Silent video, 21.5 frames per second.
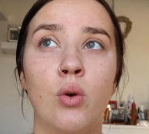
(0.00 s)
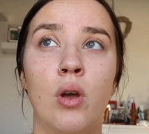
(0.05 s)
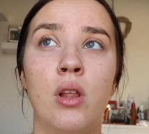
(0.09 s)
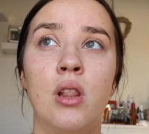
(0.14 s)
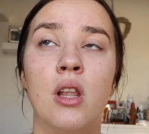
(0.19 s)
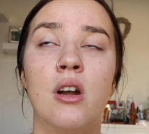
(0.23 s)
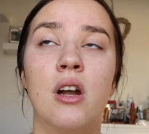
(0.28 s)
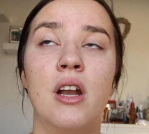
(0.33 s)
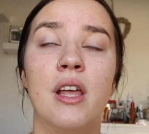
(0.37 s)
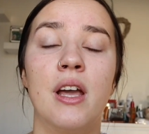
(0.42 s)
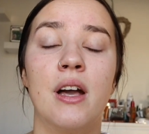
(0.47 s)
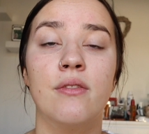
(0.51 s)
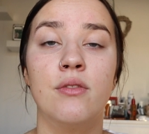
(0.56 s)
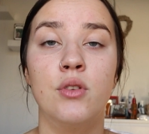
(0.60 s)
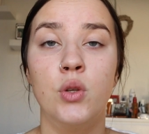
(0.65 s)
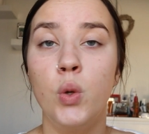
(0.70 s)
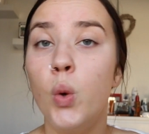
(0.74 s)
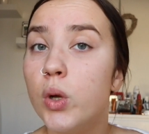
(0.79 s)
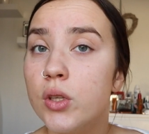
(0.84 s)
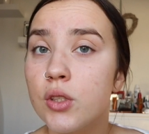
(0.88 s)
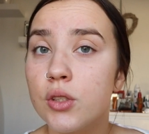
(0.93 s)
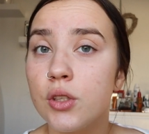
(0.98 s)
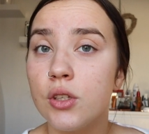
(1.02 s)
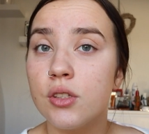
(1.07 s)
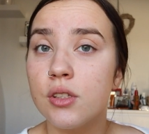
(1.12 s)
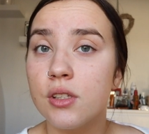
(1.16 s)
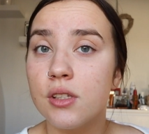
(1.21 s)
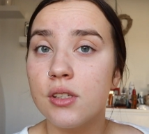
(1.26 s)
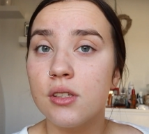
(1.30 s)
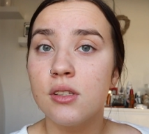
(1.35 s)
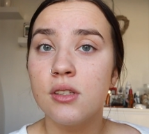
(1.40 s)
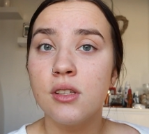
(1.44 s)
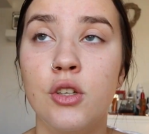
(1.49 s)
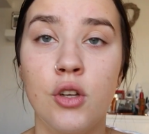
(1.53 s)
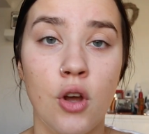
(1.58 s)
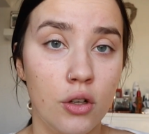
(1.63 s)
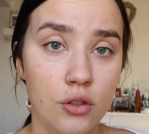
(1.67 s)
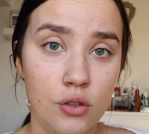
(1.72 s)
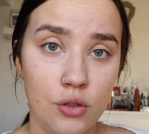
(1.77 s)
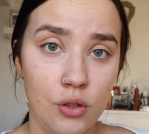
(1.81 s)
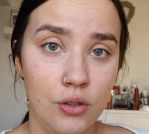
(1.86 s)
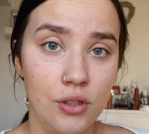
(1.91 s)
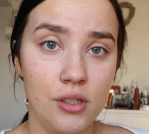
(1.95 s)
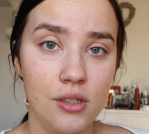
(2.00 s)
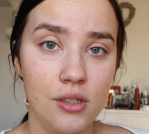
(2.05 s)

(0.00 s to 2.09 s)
so I literally have no excuses to not do